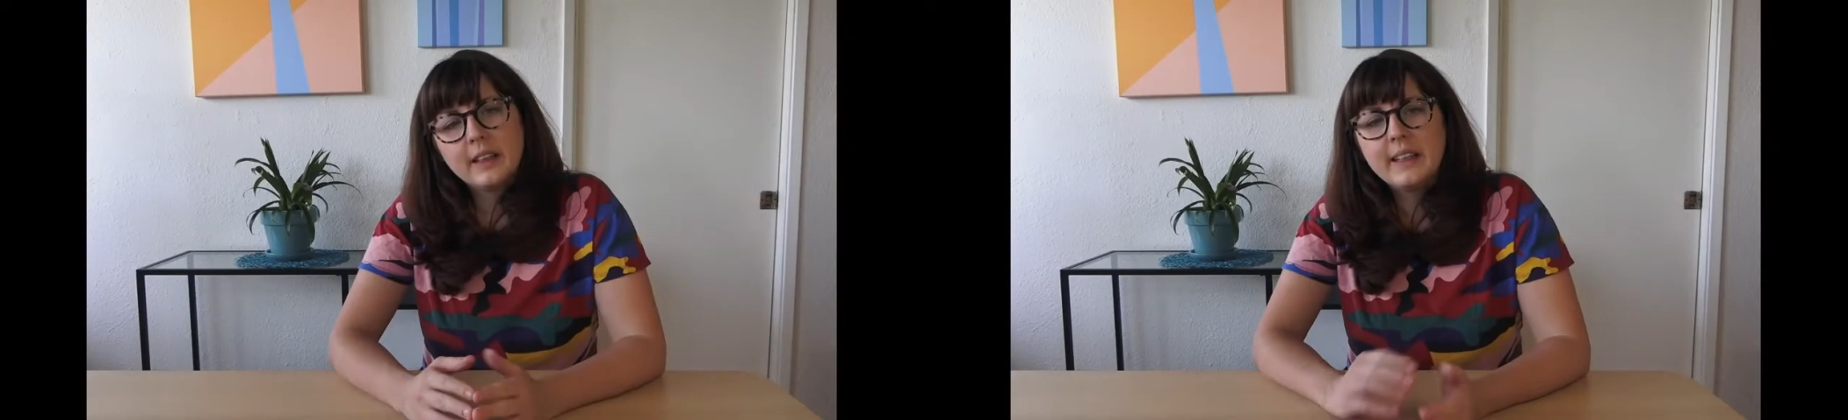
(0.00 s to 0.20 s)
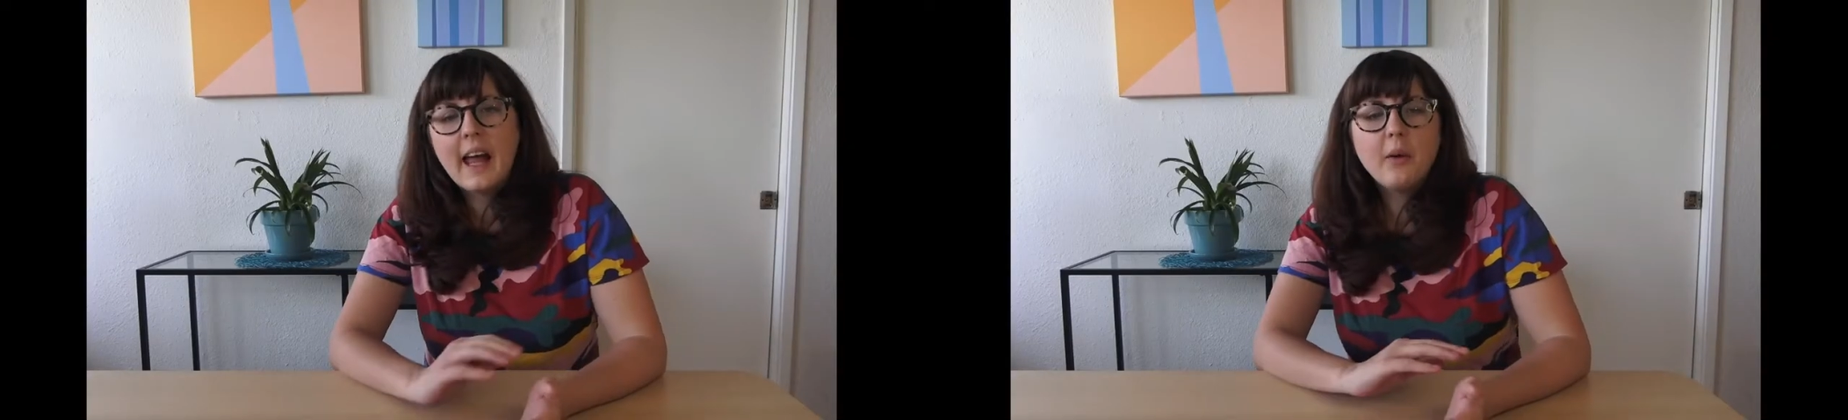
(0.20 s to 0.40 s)

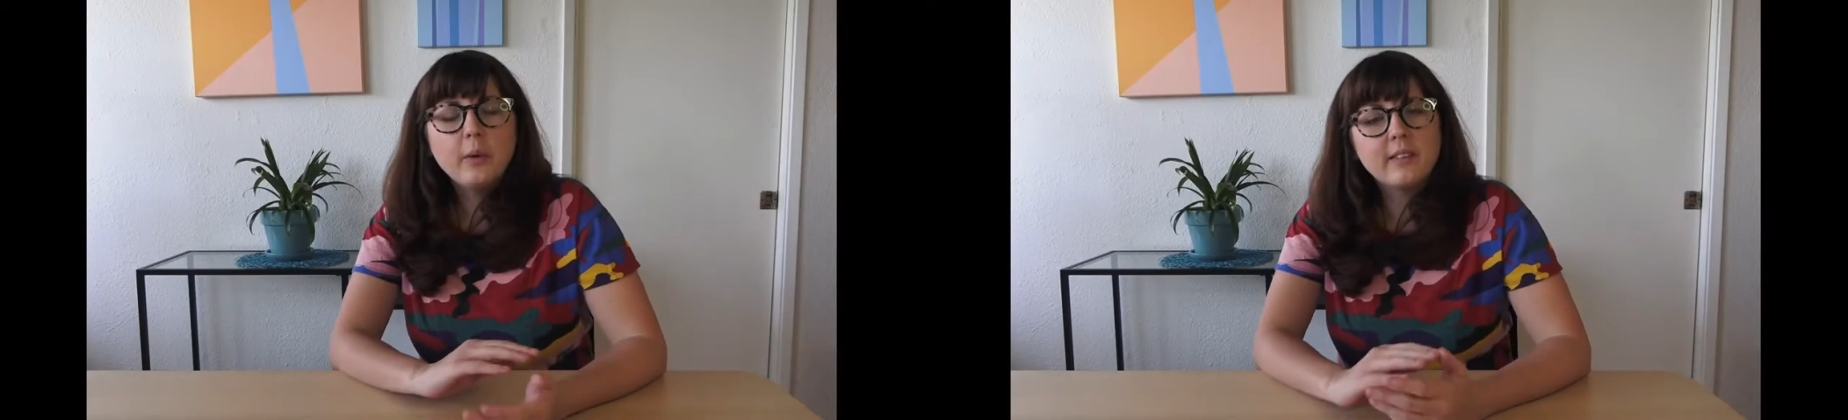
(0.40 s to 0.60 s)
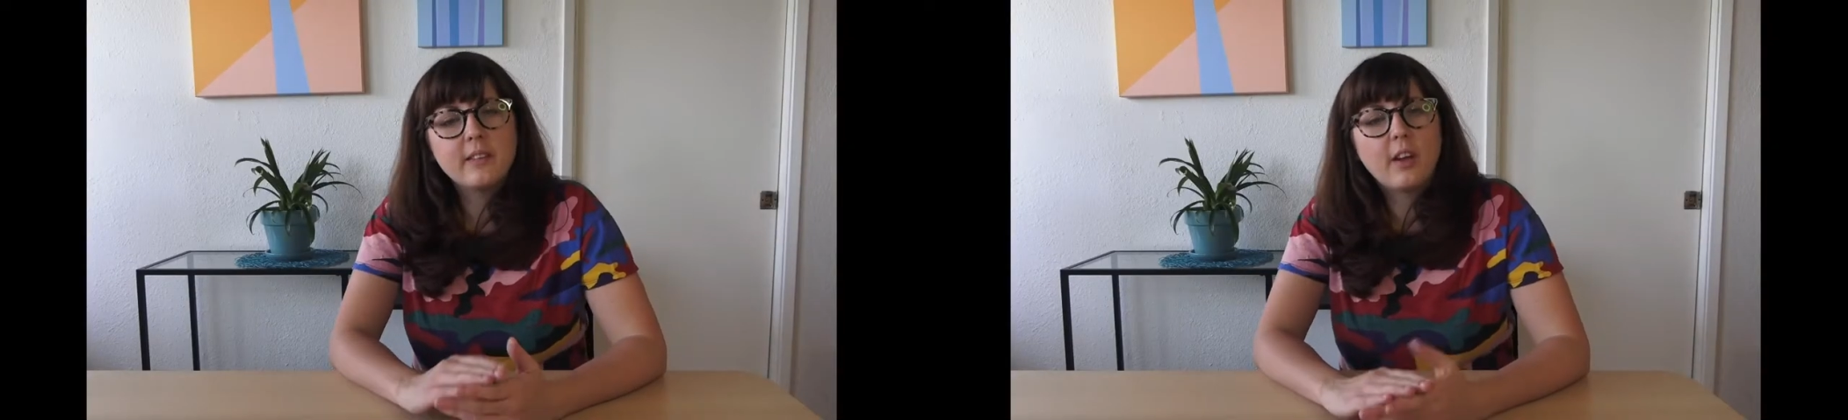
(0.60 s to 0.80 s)
Now
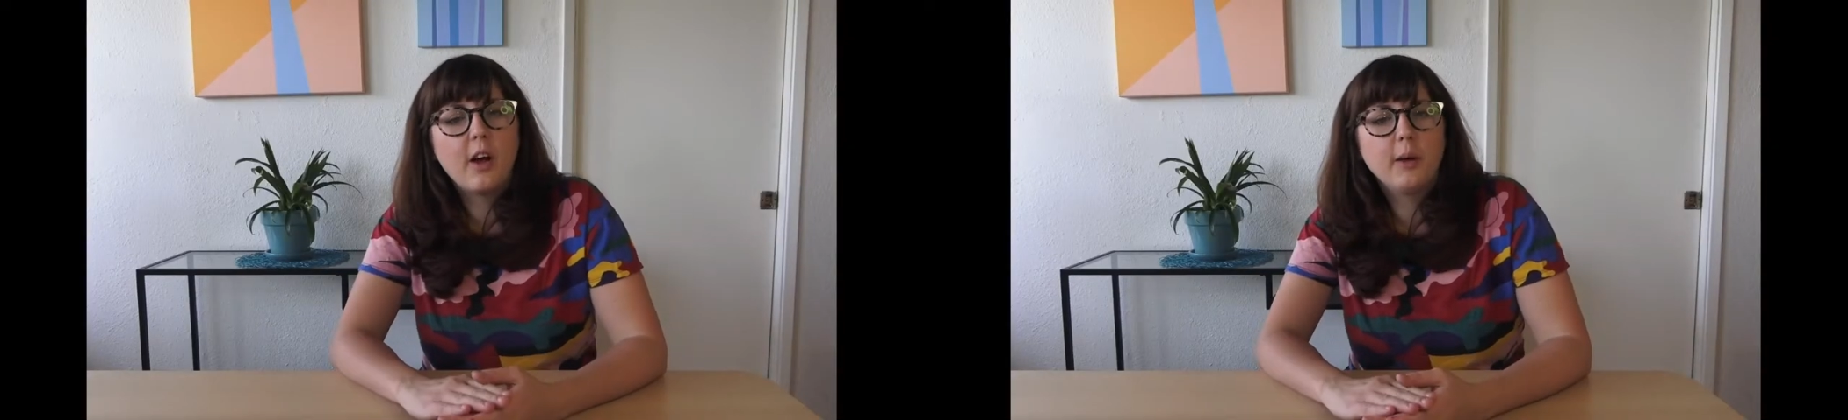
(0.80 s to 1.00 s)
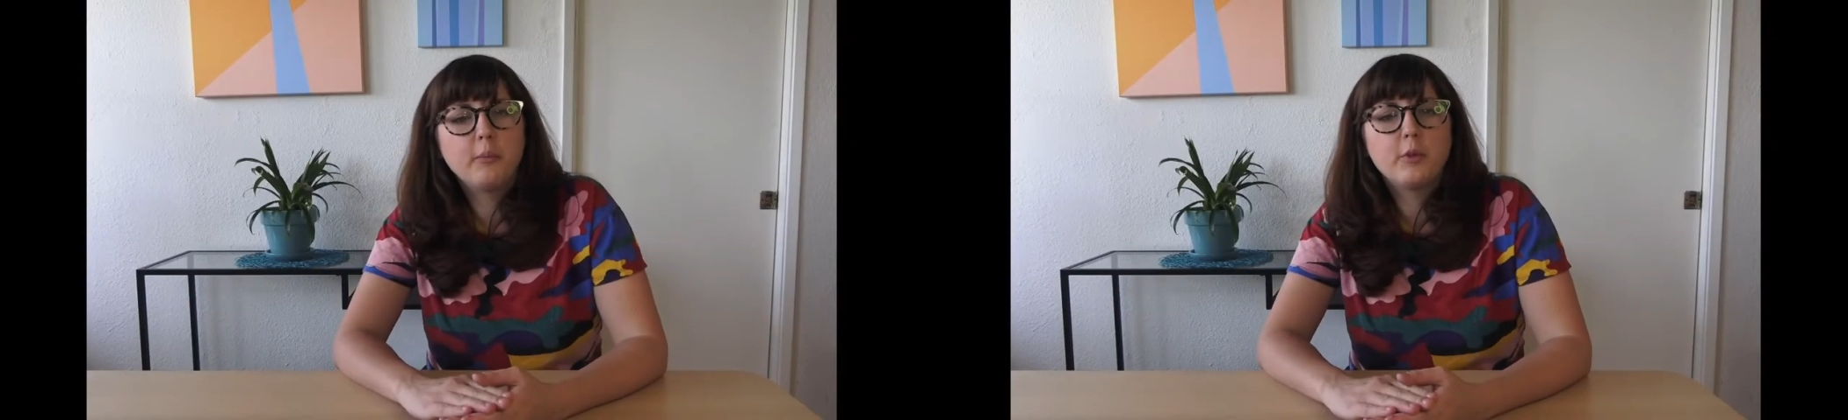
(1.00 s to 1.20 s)
it's
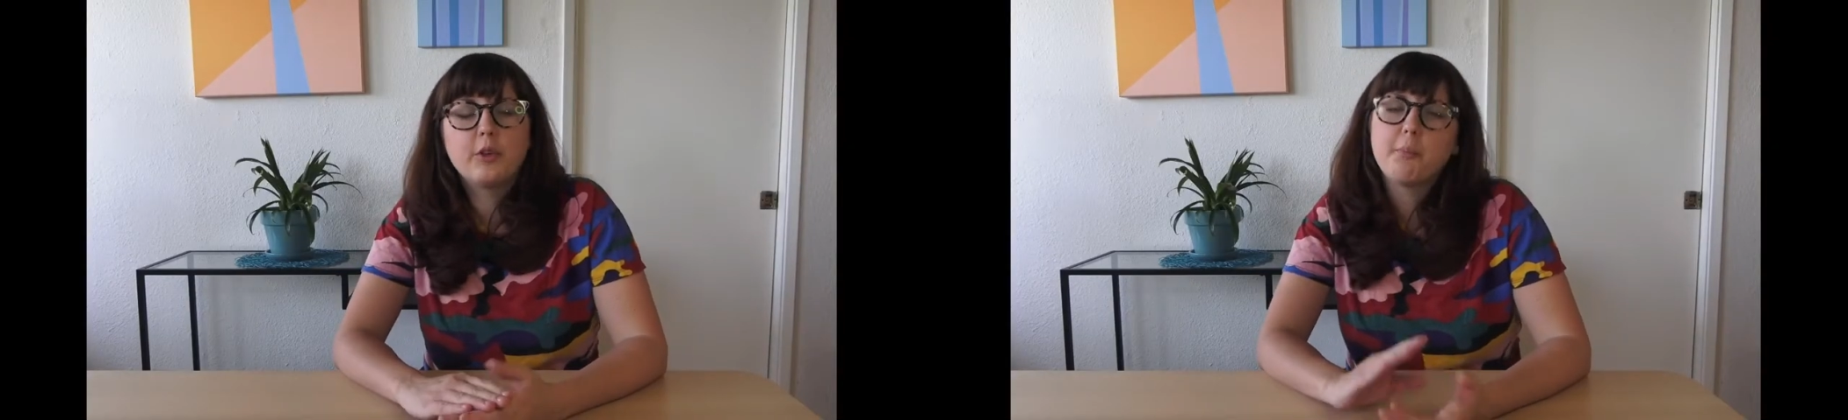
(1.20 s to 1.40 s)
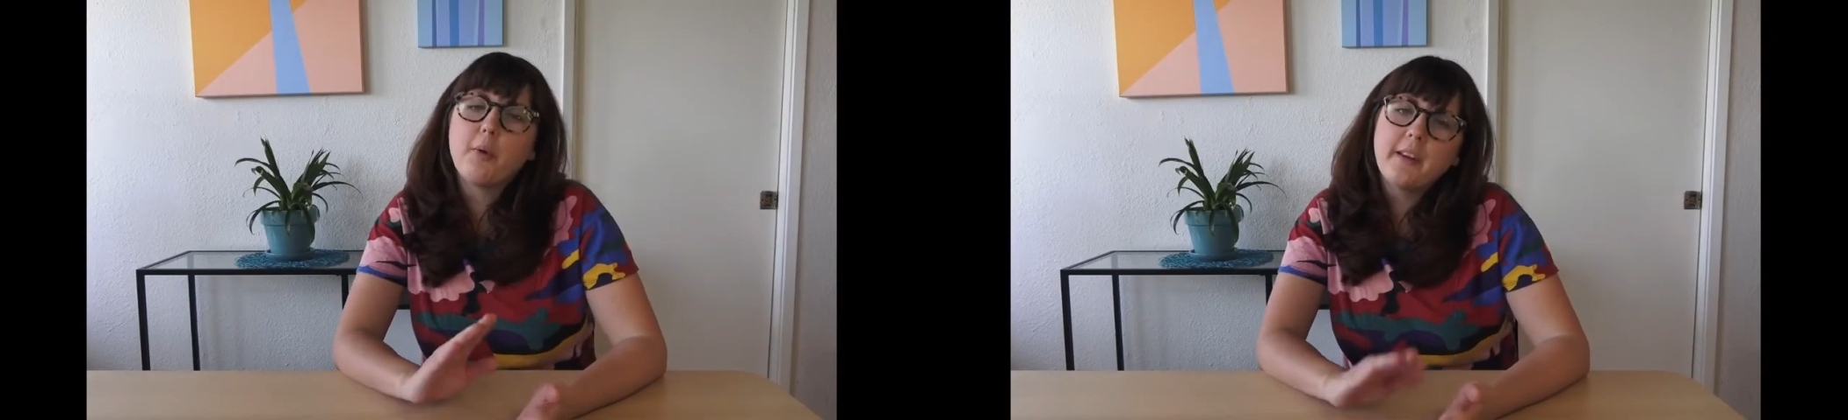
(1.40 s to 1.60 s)
time
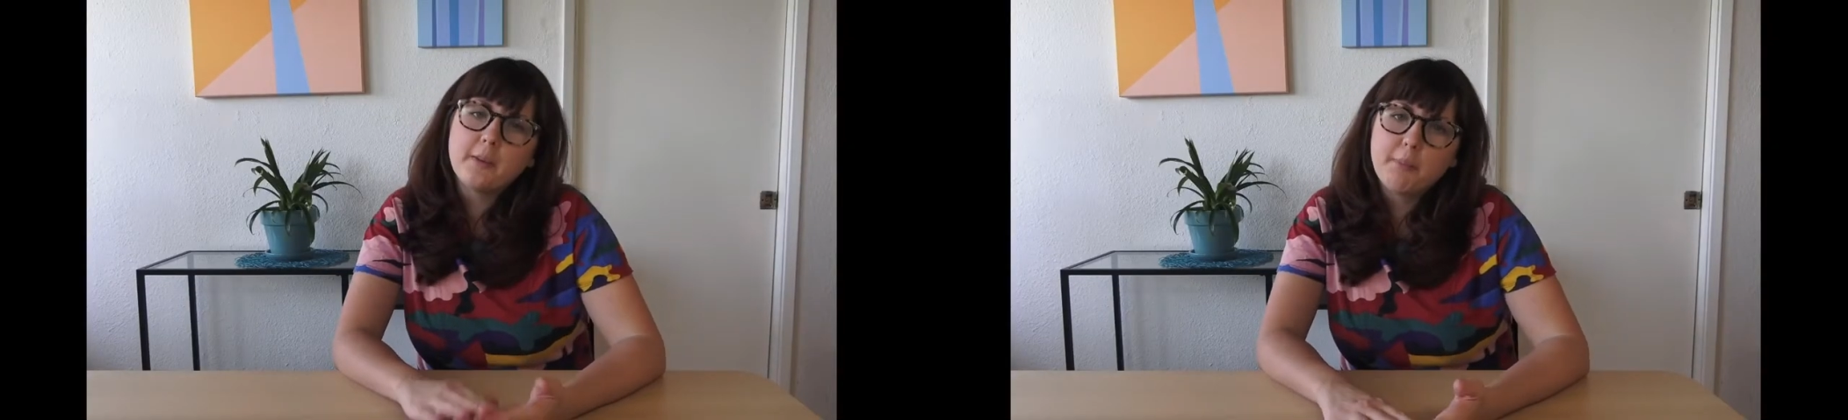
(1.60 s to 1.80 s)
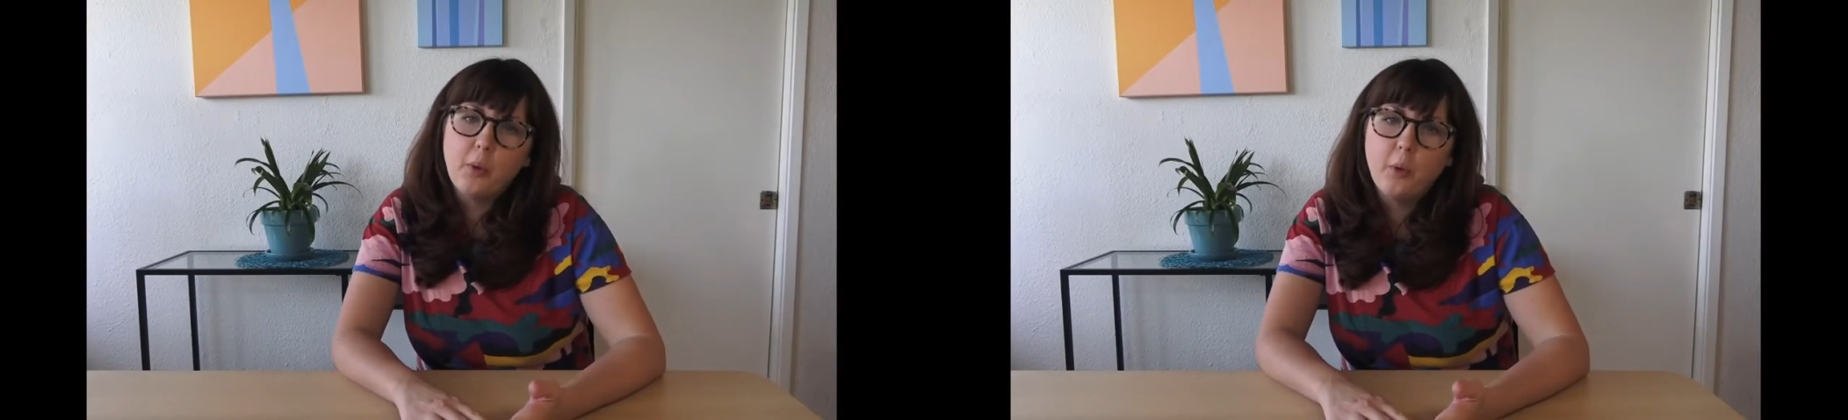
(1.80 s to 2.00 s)
to
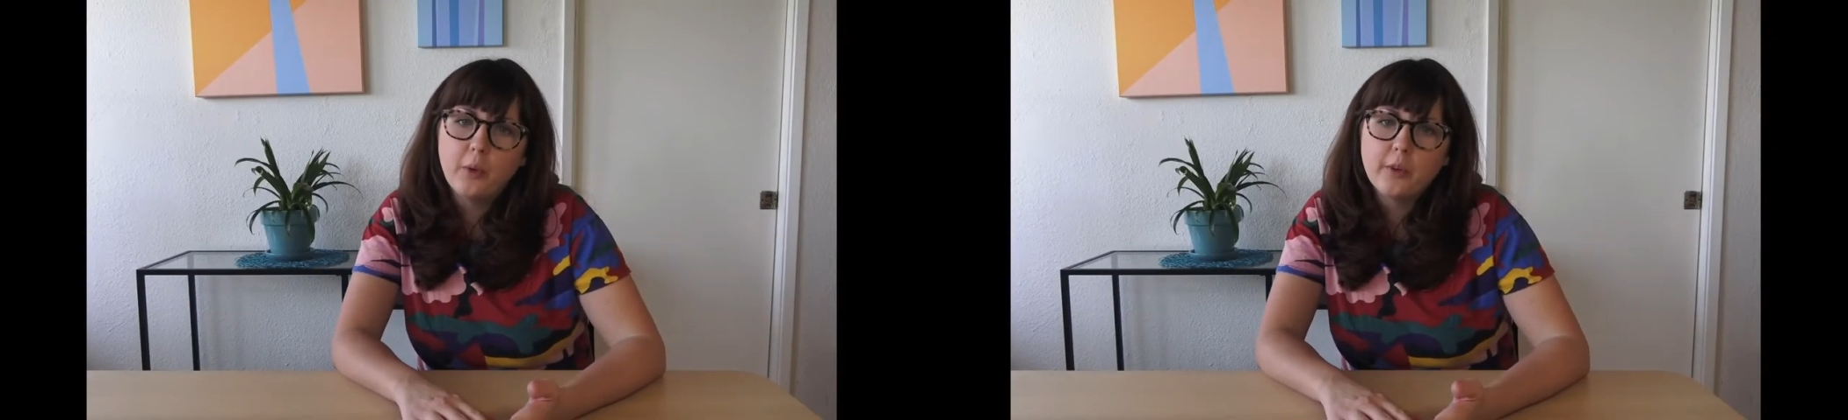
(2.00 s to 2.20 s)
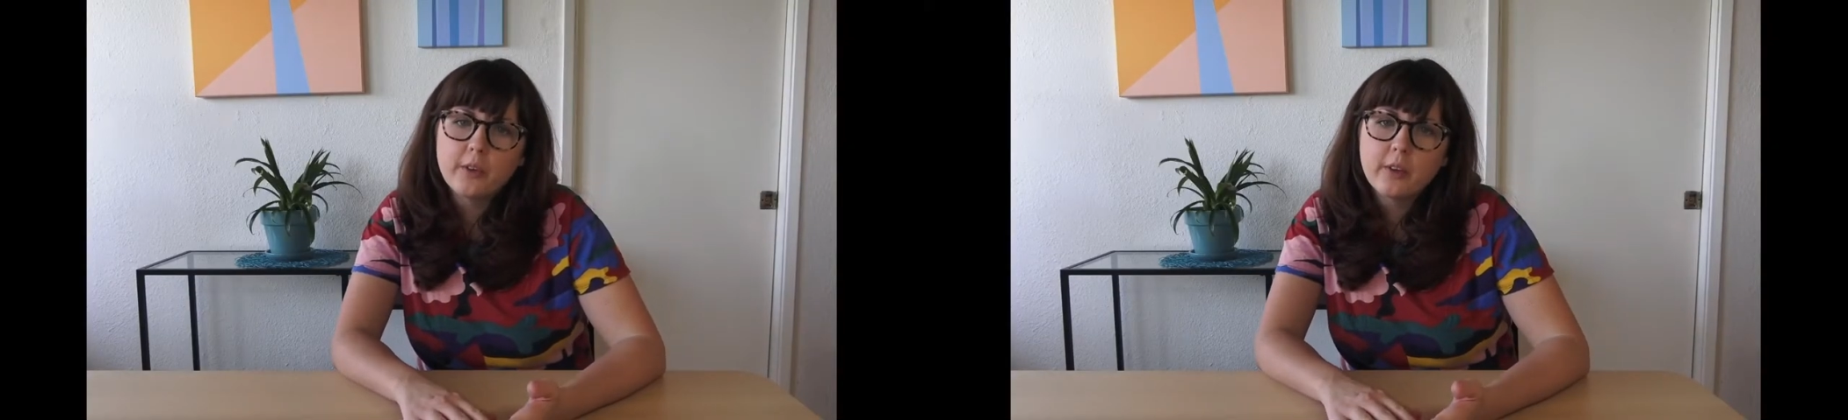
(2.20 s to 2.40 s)
press
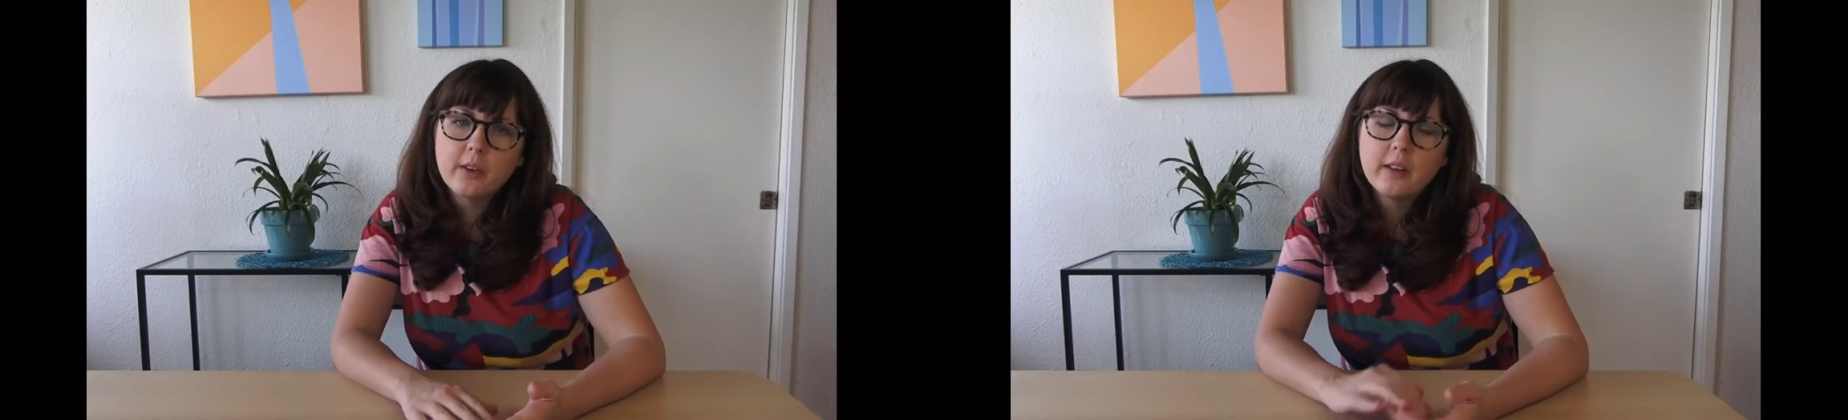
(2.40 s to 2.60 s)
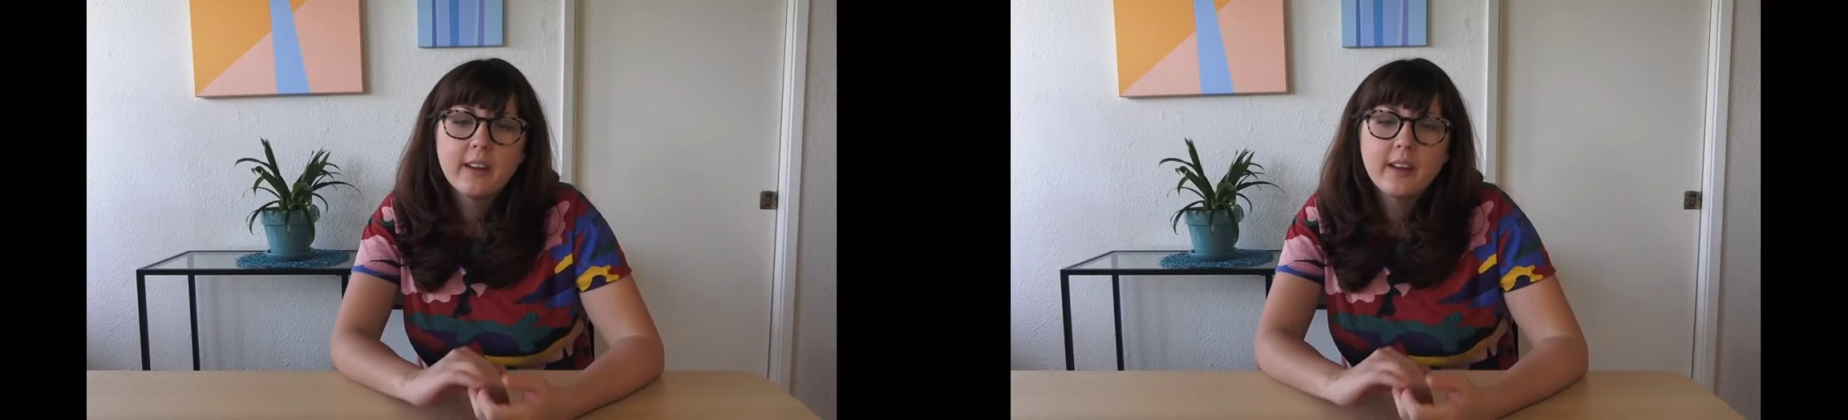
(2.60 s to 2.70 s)
pause